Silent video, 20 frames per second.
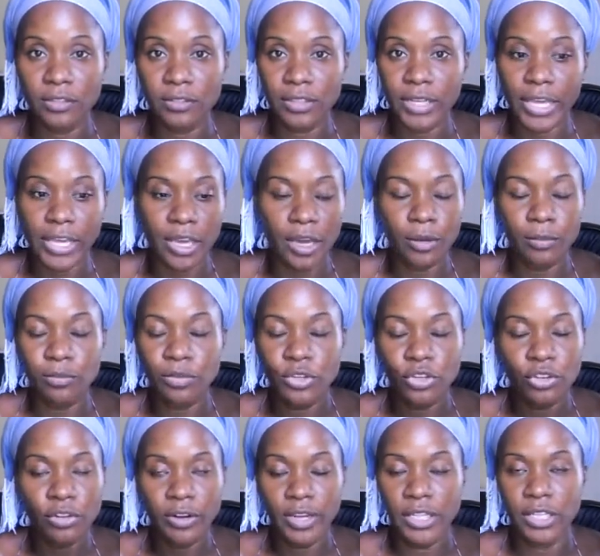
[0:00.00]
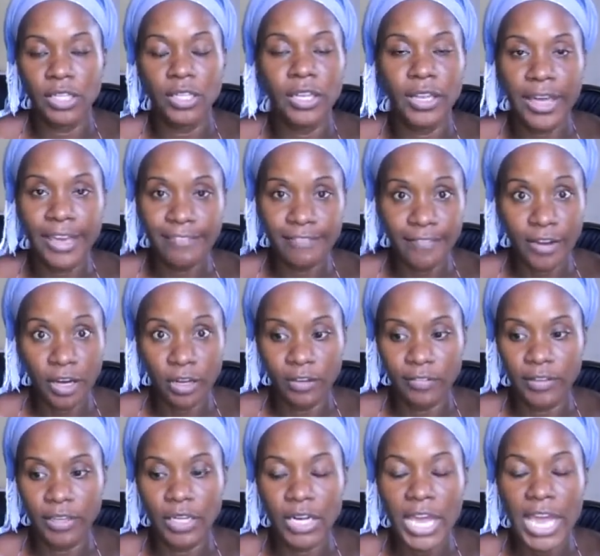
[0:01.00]
Like I puree the life out of
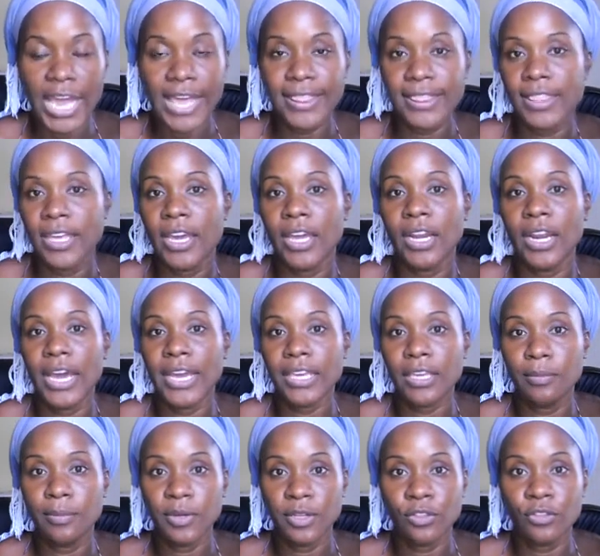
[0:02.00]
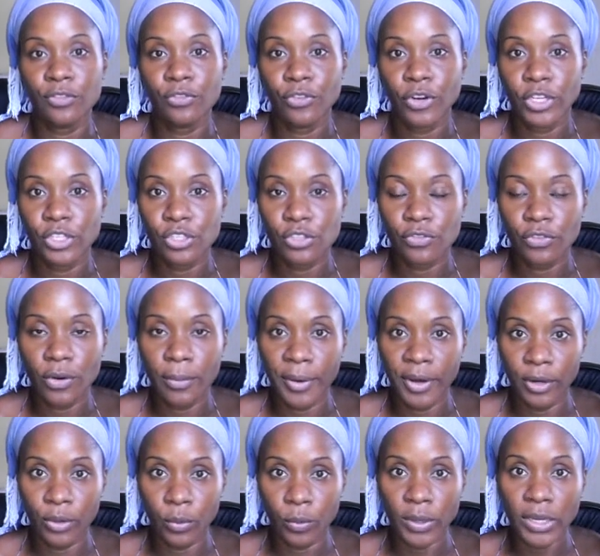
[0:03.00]
it, and then I keep it in the fridge for
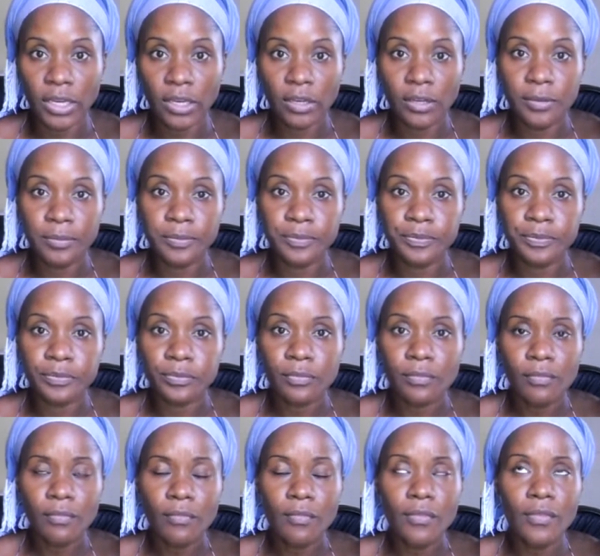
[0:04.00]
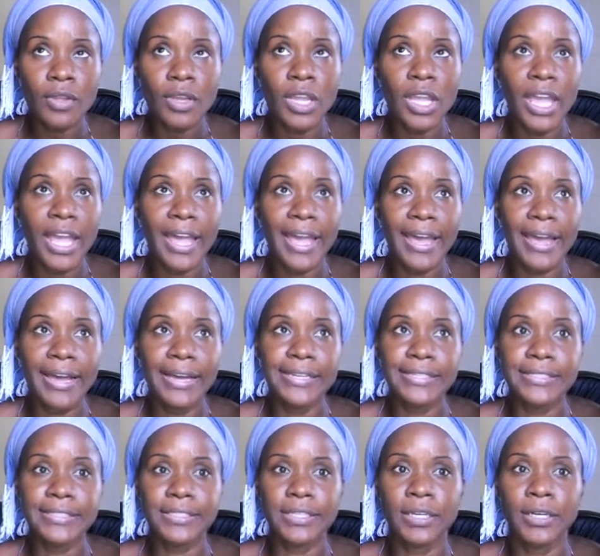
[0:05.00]
about a week.
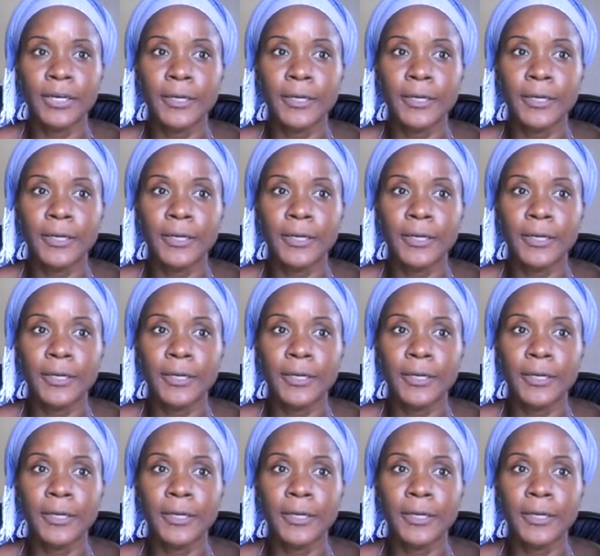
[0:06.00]
And